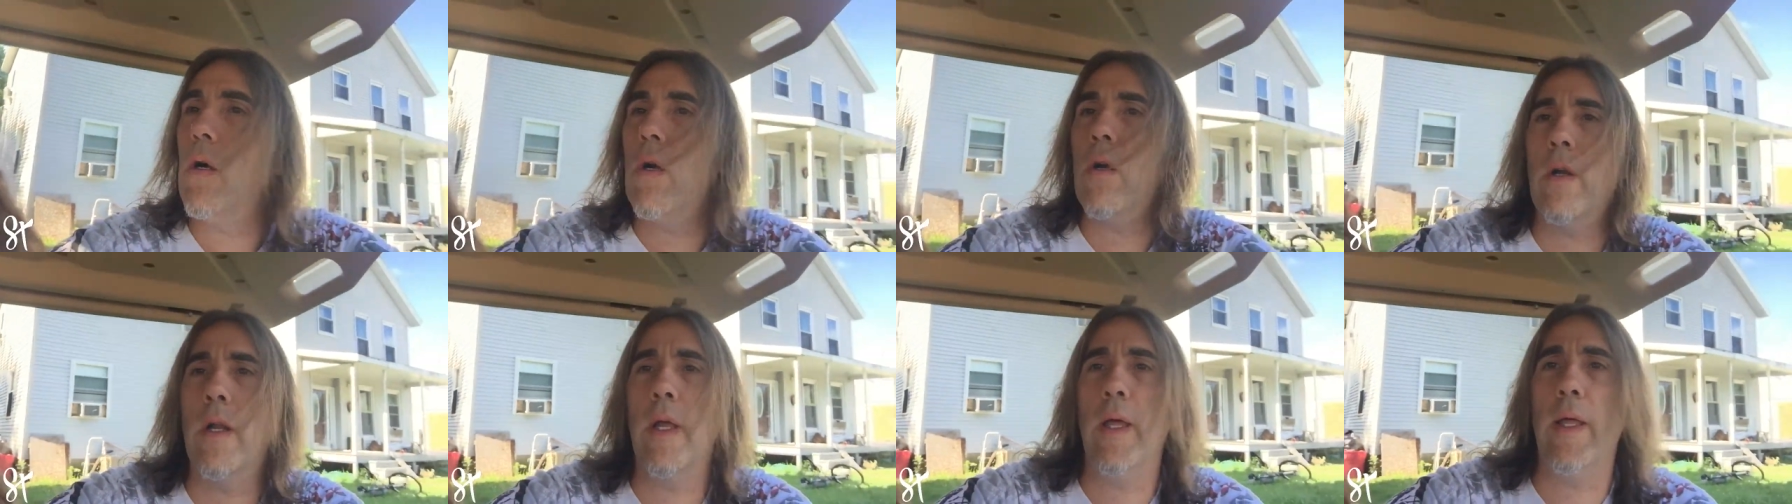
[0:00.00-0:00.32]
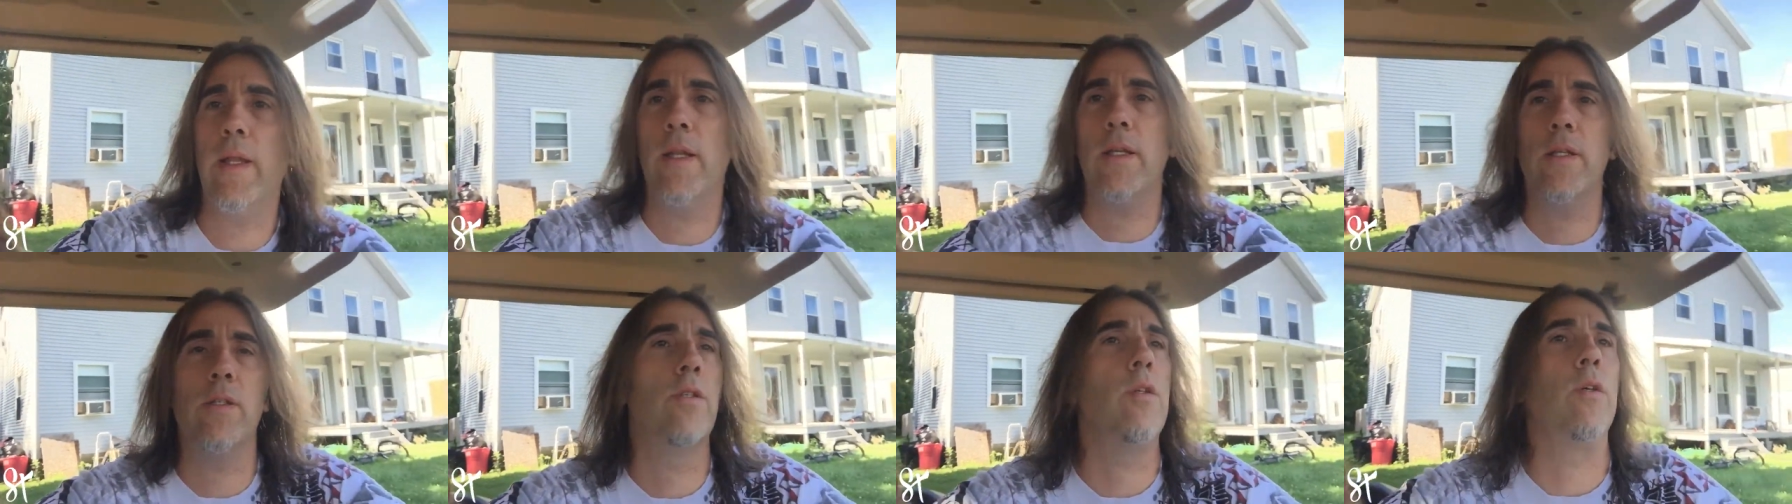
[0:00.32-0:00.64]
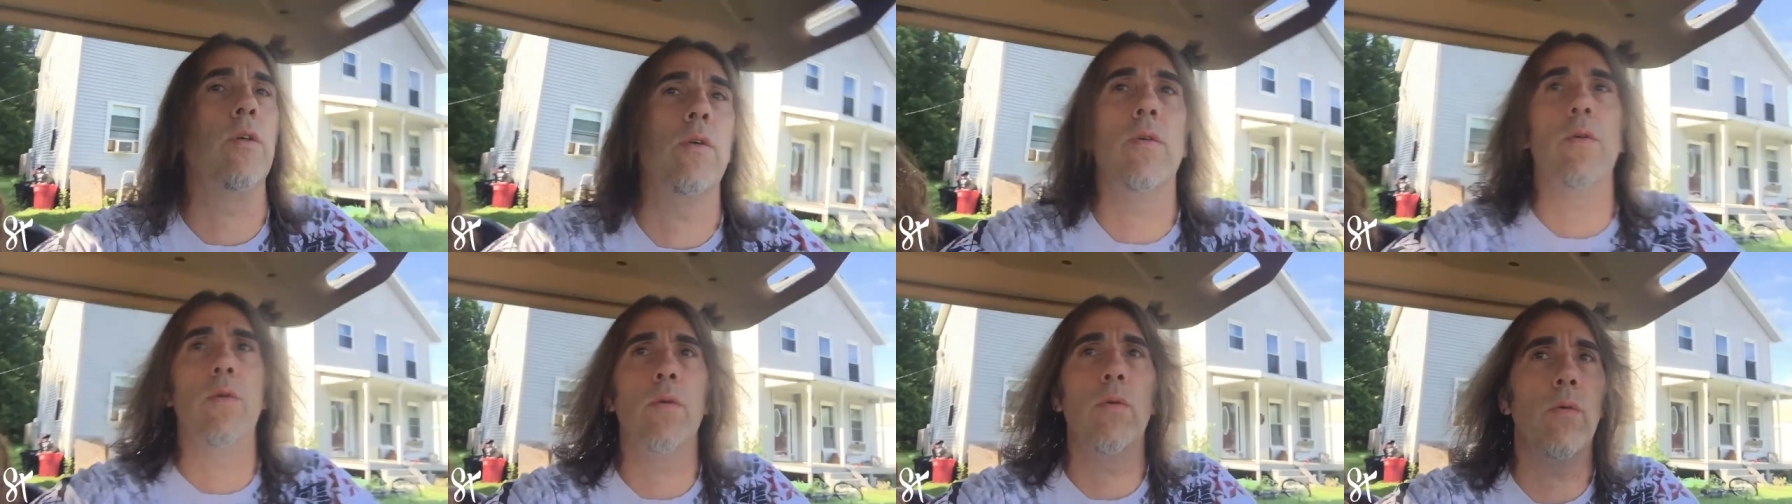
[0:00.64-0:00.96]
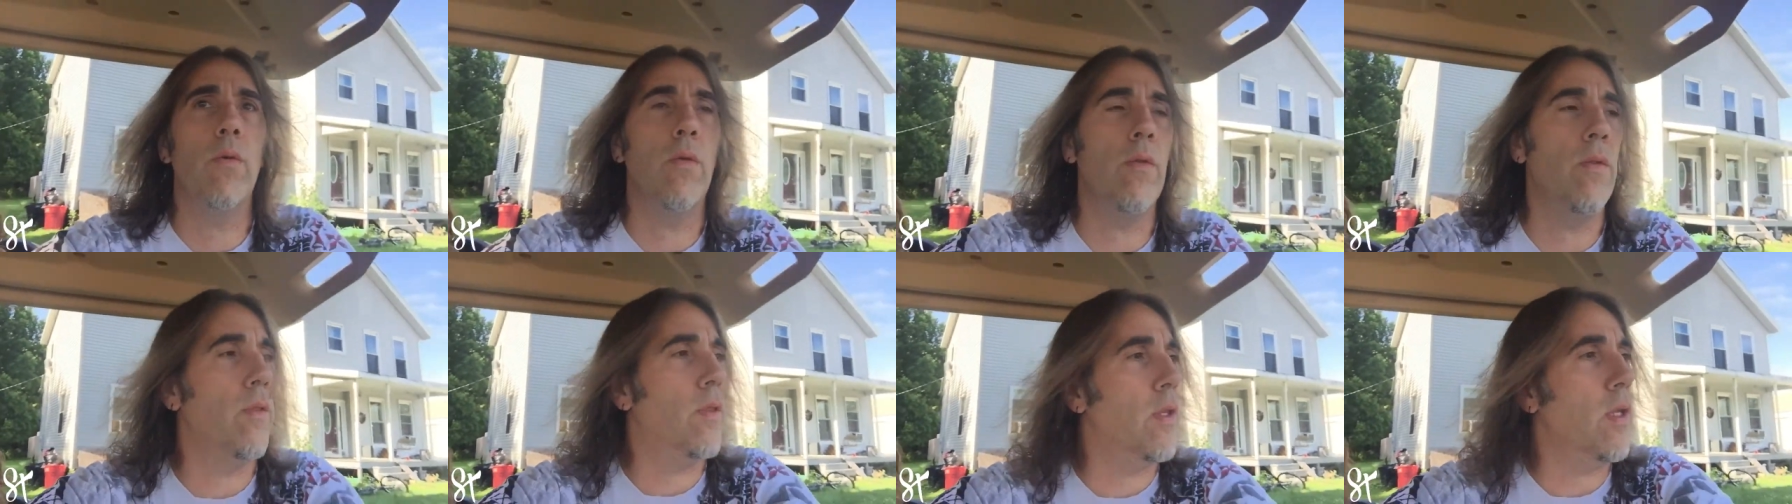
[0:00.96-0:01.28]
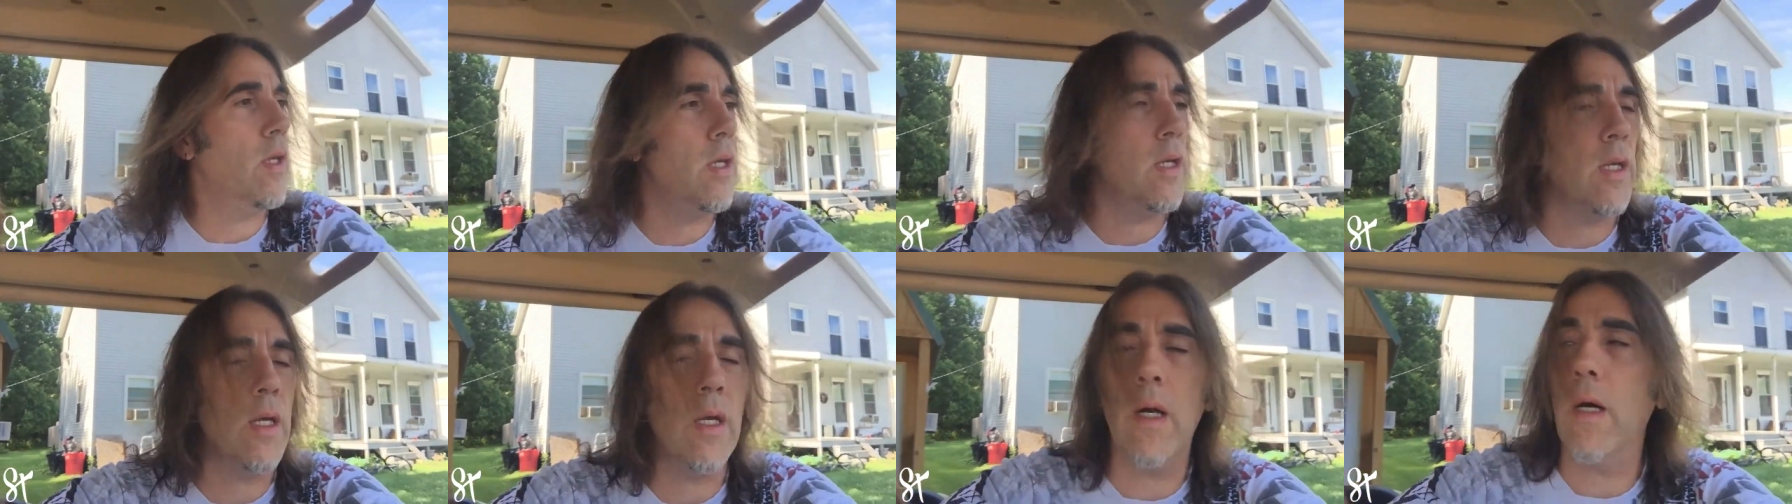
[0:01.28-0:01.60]
are heading to
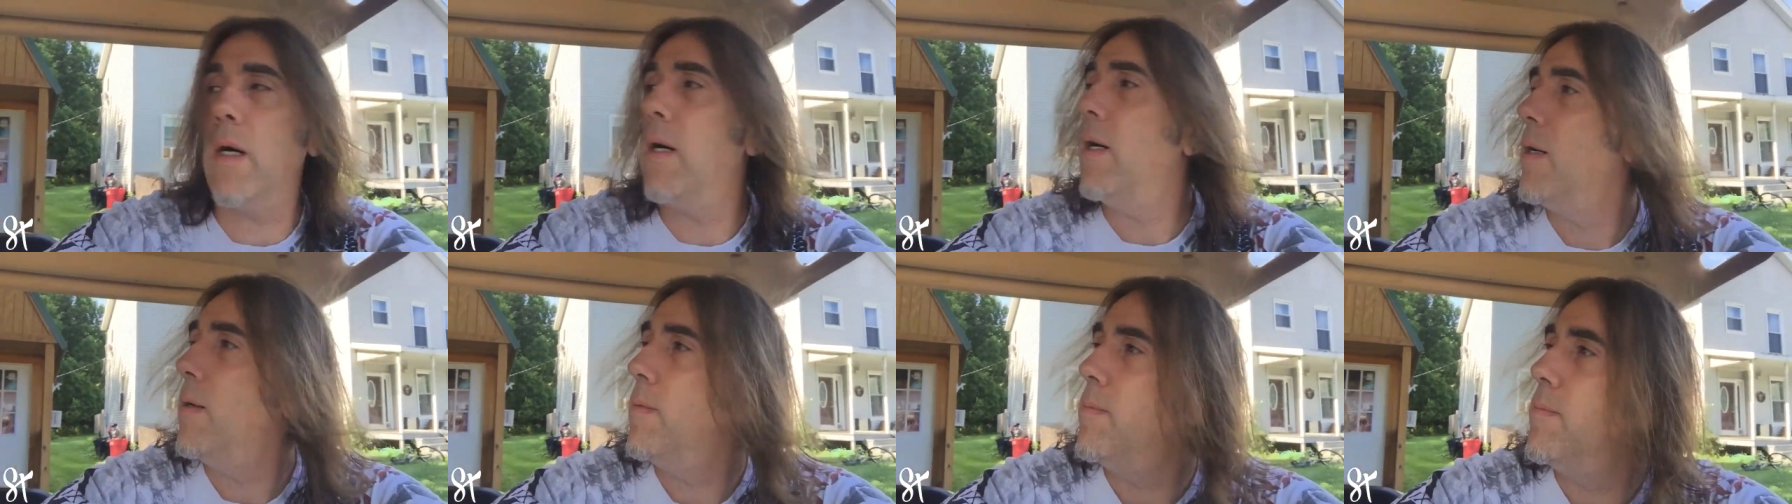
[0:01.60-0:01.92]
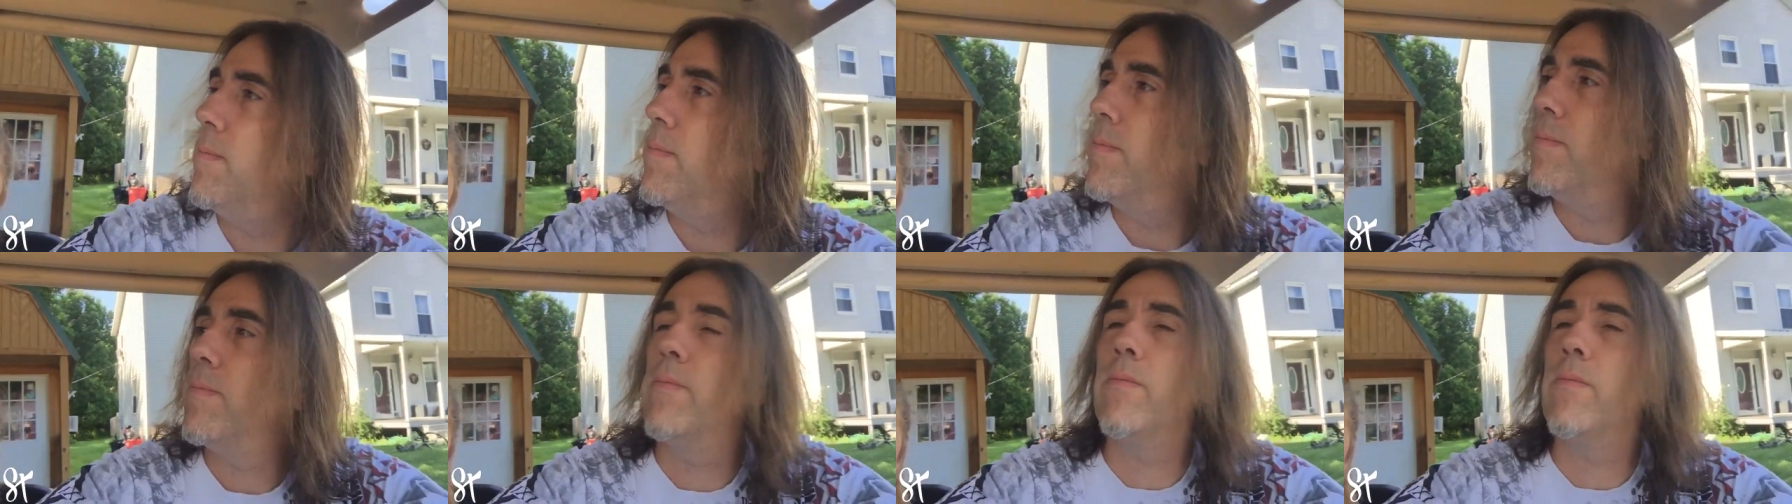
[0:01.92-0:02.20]
the um,